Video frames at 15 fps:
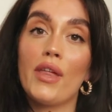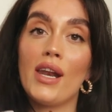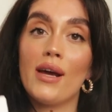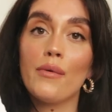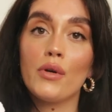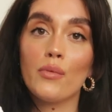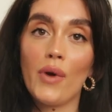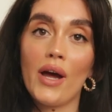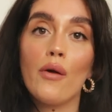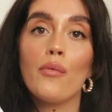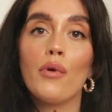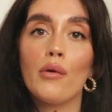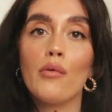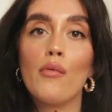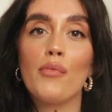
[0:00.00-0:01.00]
then I would wear a
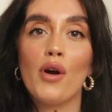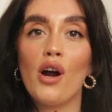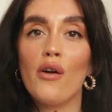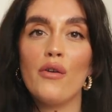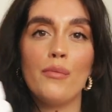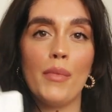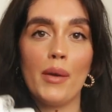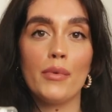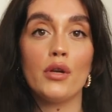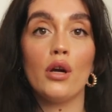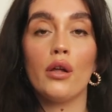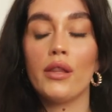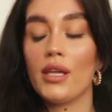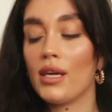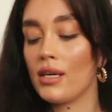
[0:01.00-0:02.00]
proper bra and maybe
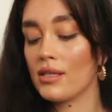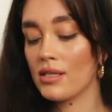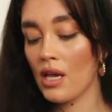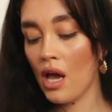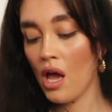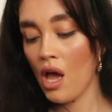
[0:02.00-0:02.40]
not these.